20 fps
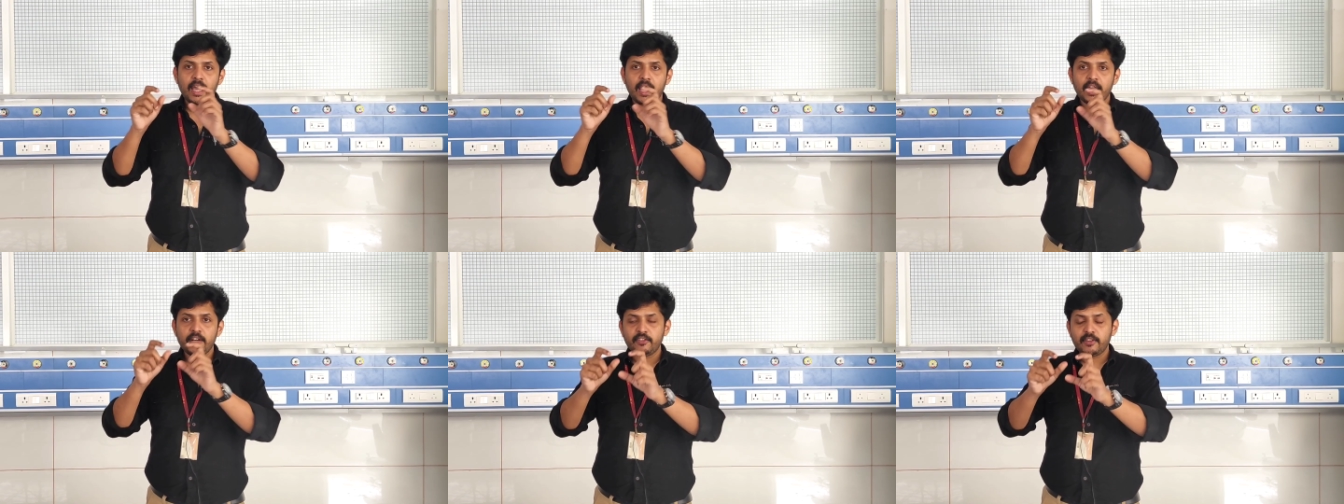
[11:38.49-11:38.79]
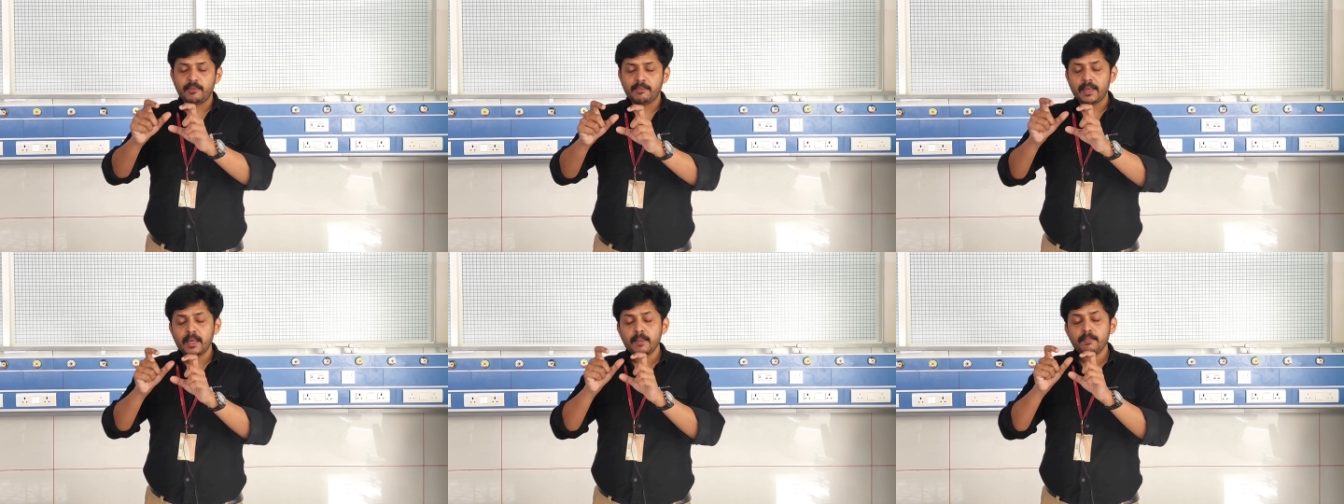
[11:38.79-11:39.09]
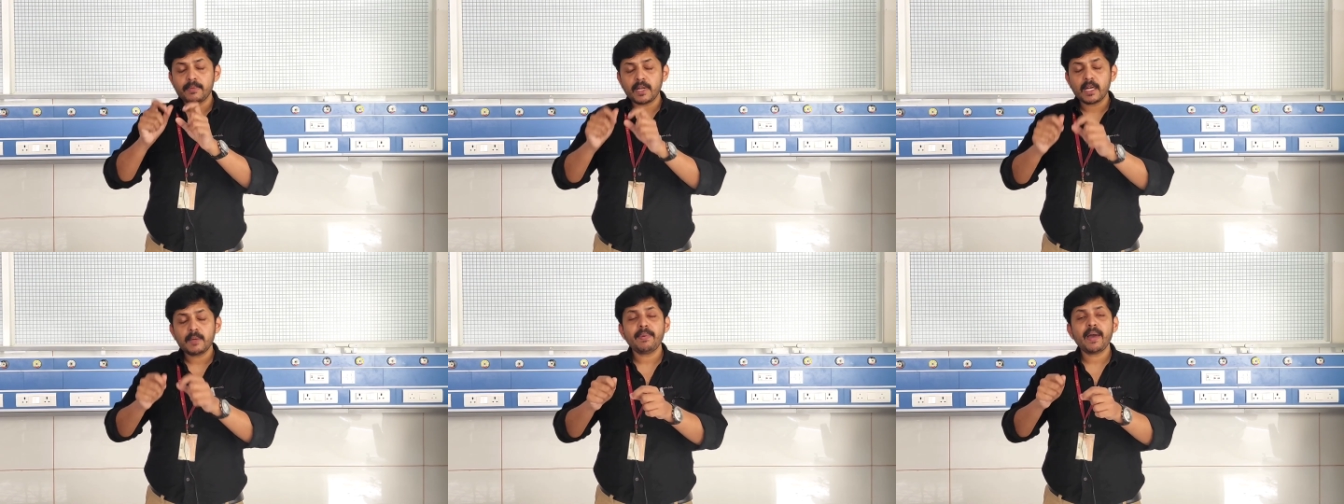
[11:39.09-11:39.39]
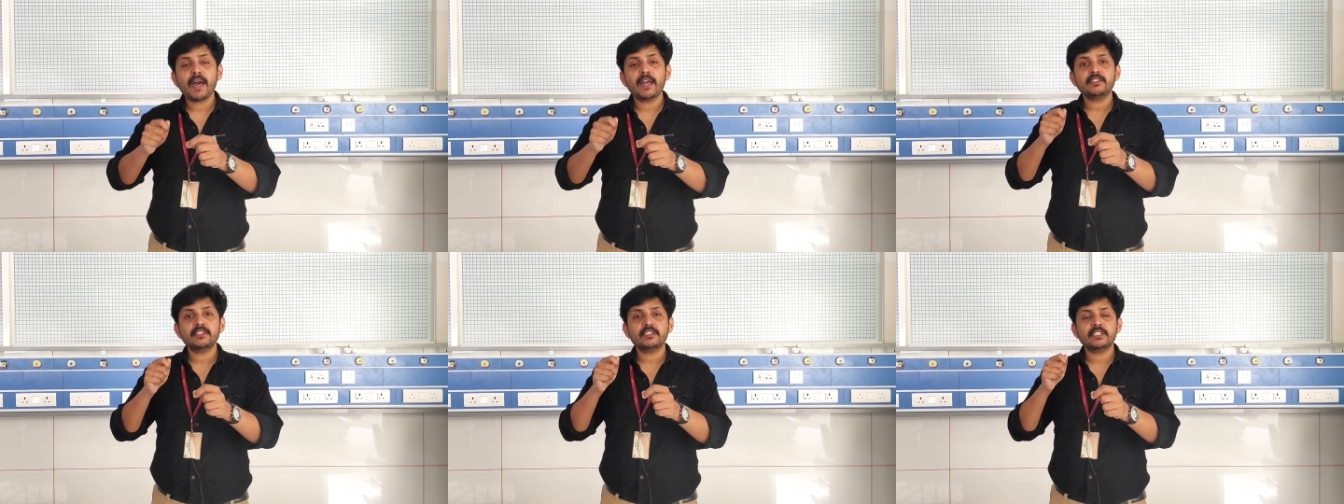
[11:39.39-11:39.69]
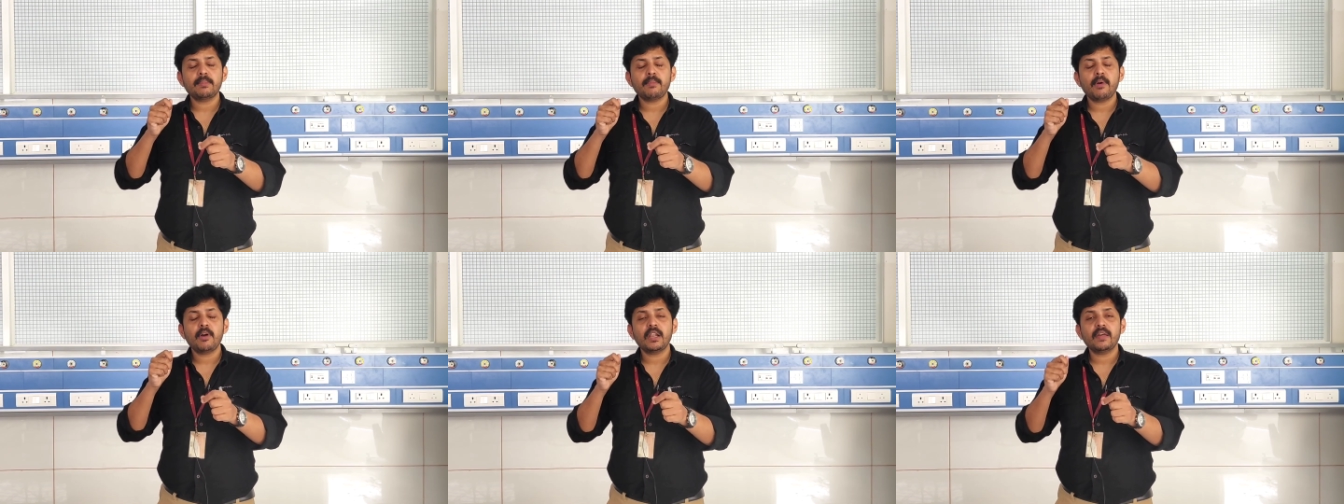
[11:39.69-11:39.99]
And if the blood, blood
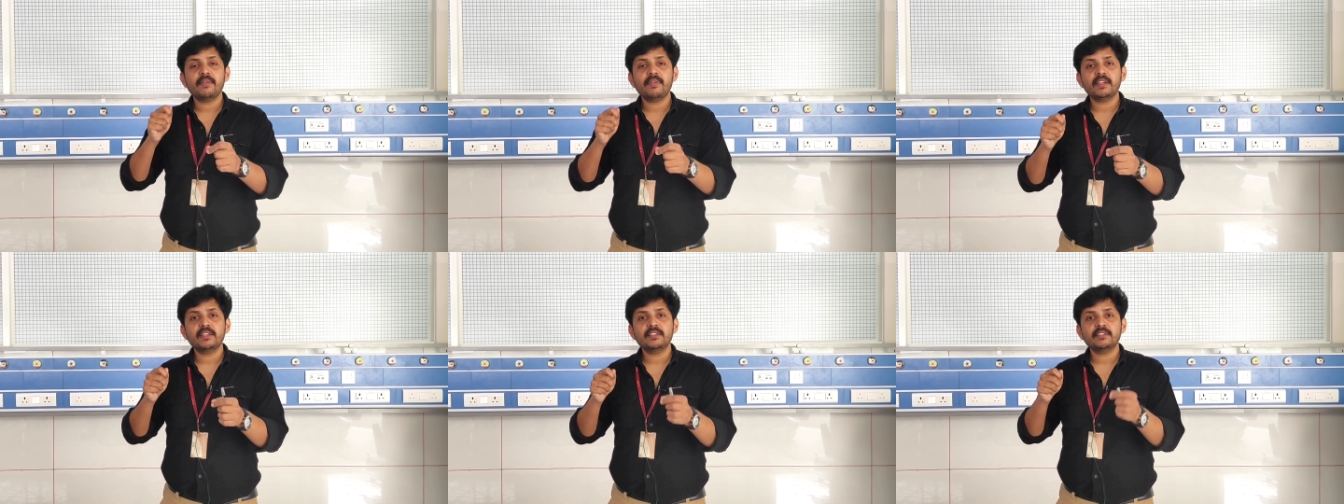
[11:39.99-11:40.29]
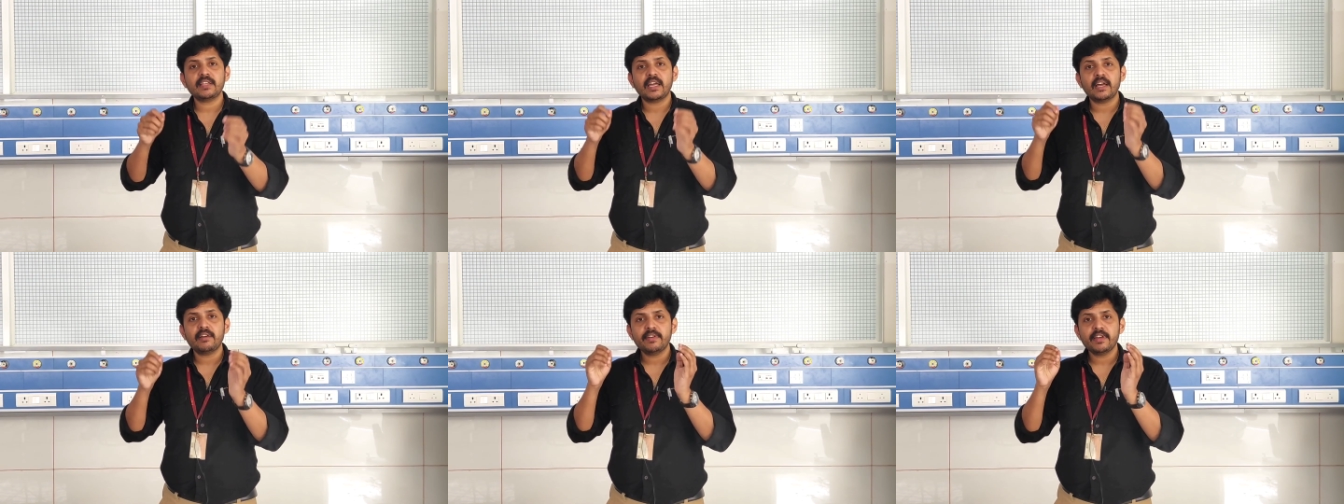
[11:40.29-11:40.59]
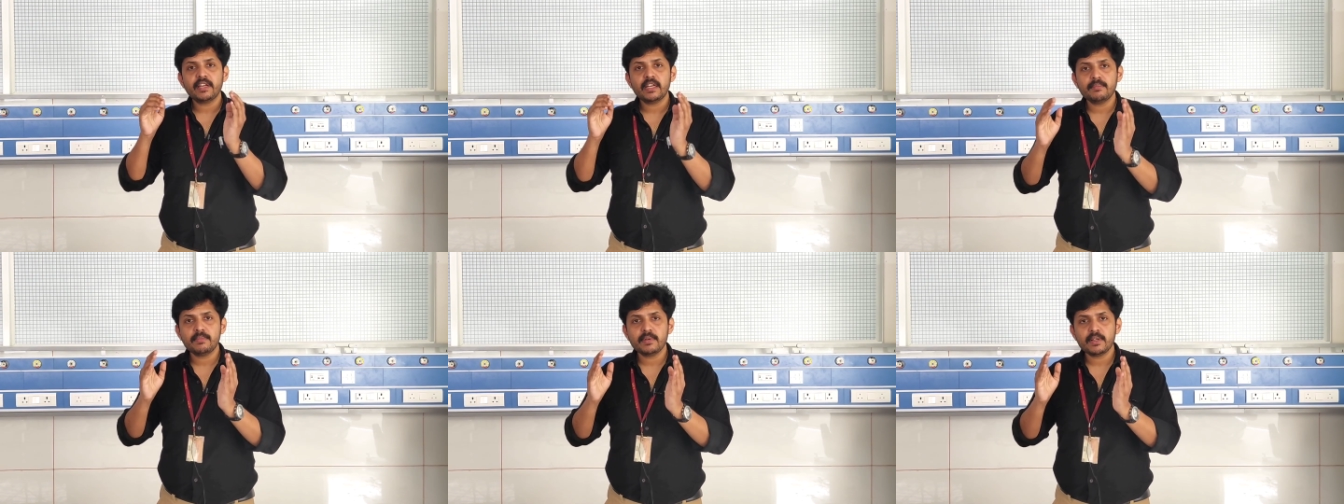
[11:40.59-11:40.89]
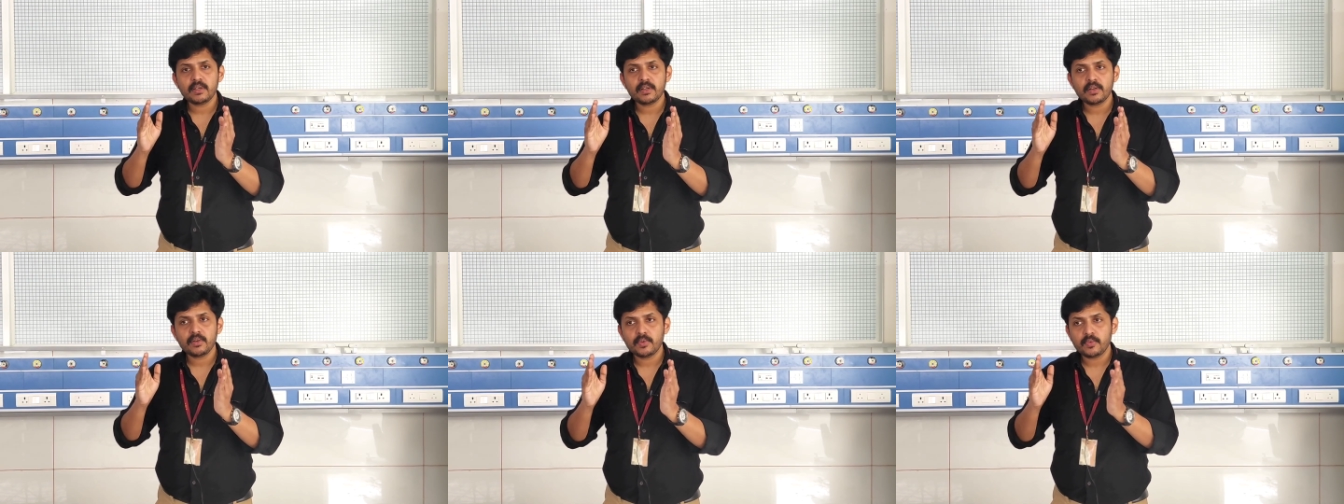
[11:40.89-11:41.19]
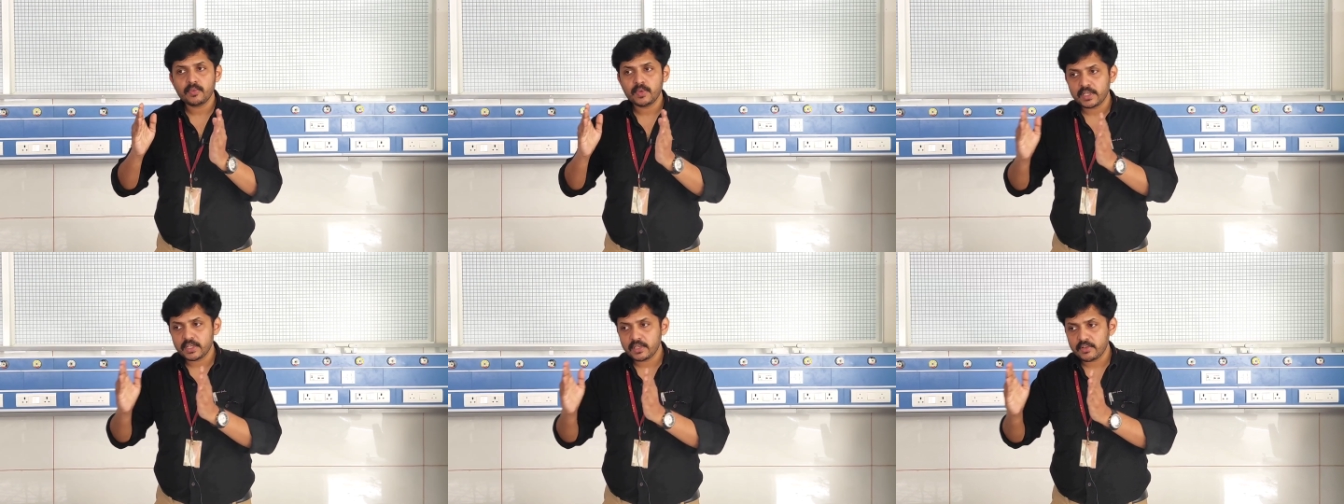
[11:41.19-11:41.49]
paracetamol level is available
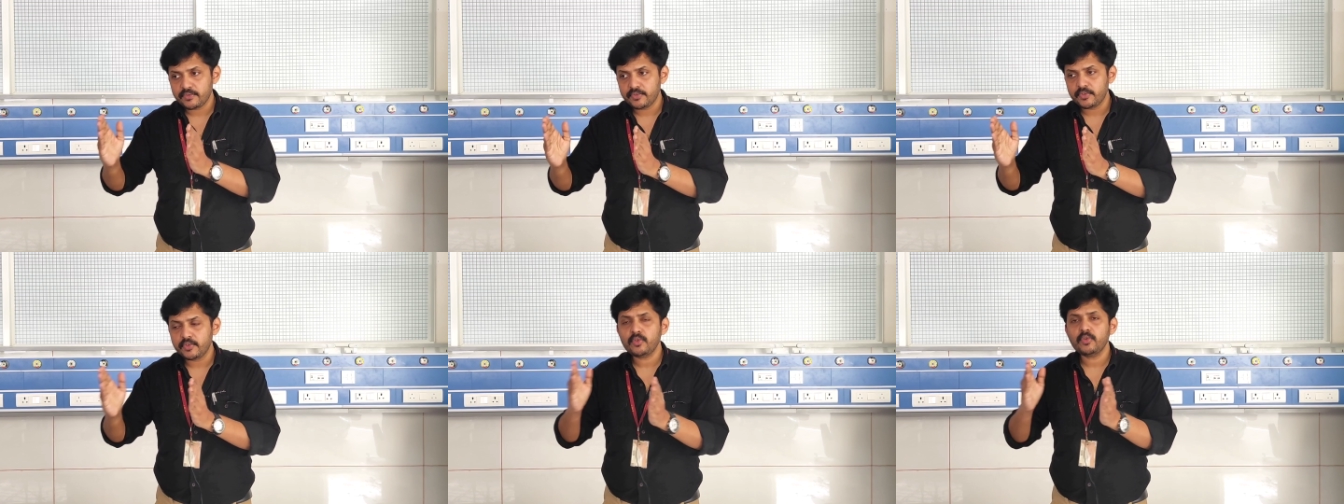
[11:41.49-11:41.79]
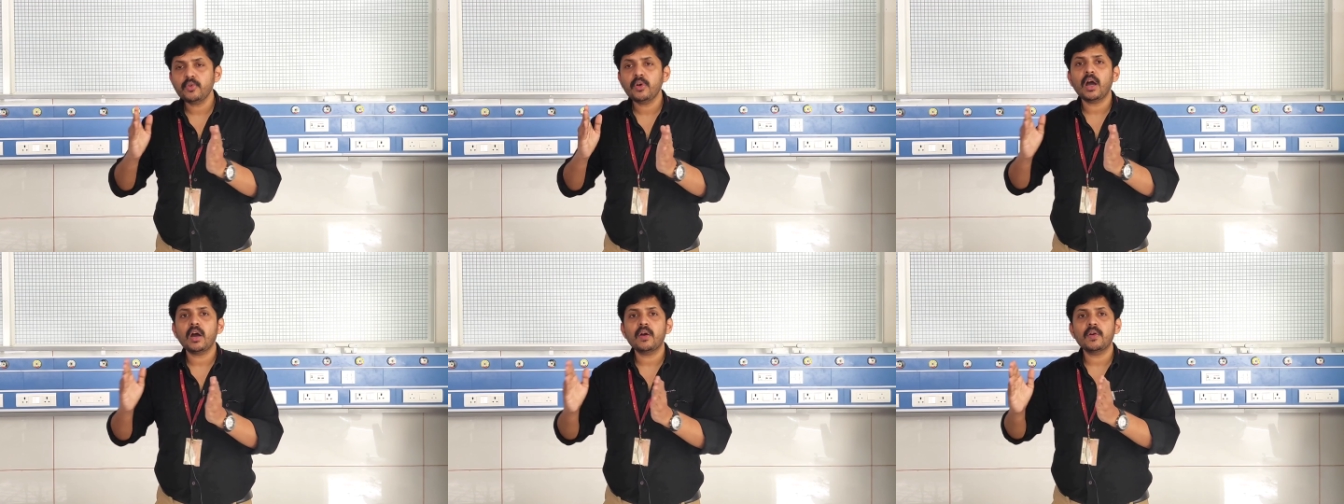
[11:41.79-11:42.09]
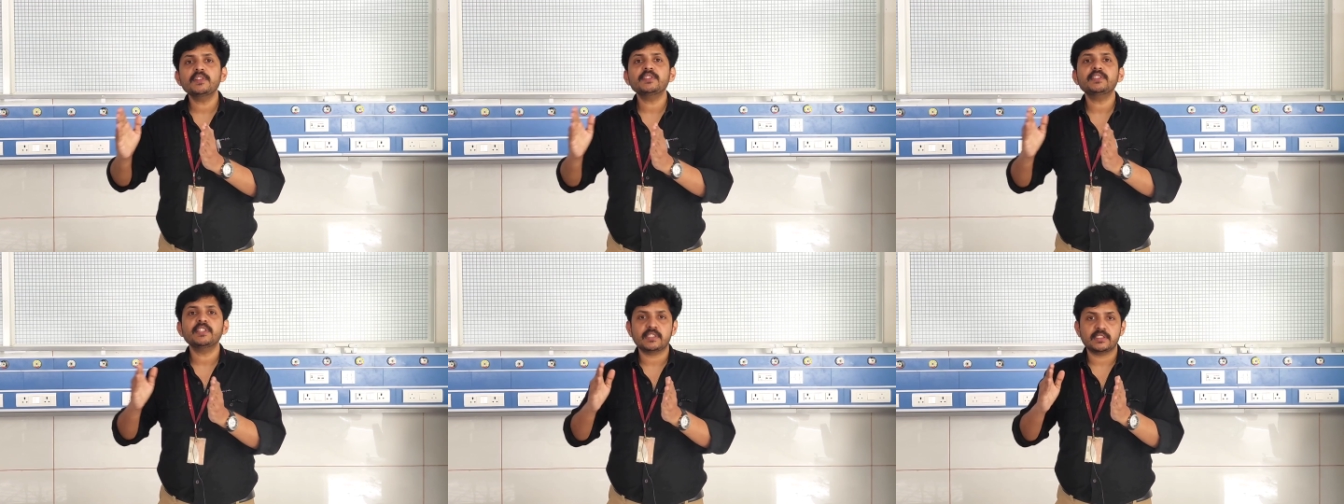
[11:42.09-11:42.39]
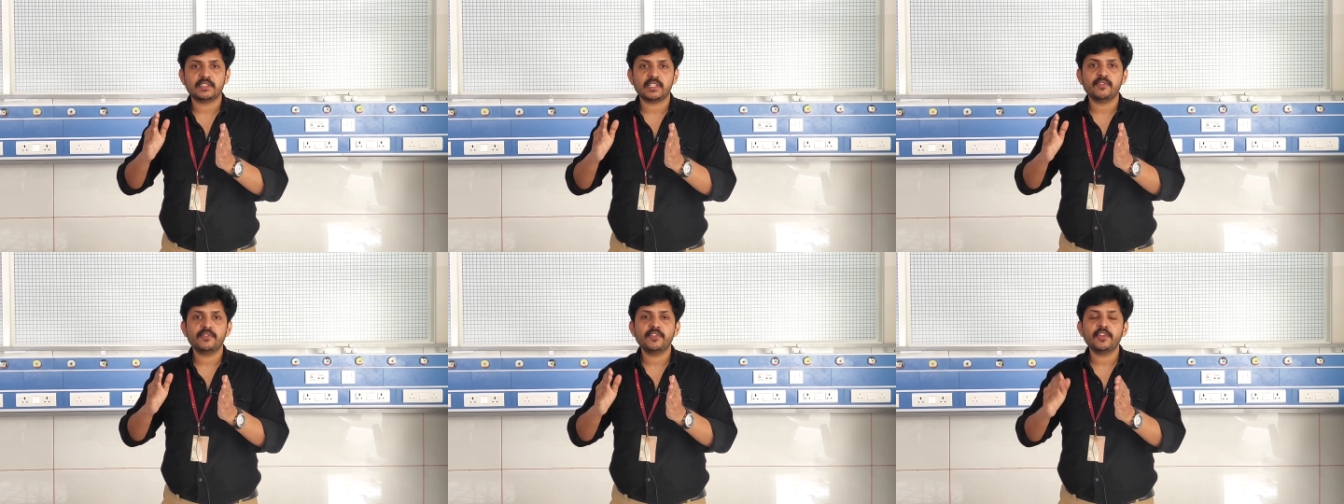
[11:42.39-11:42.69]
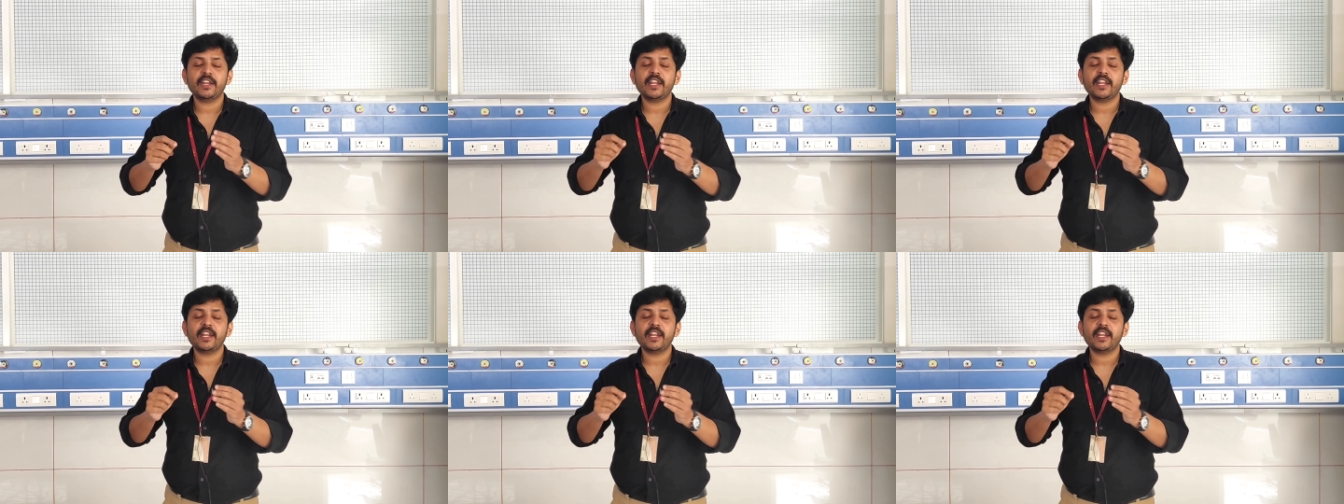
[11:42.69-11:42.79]
within a few hours itself,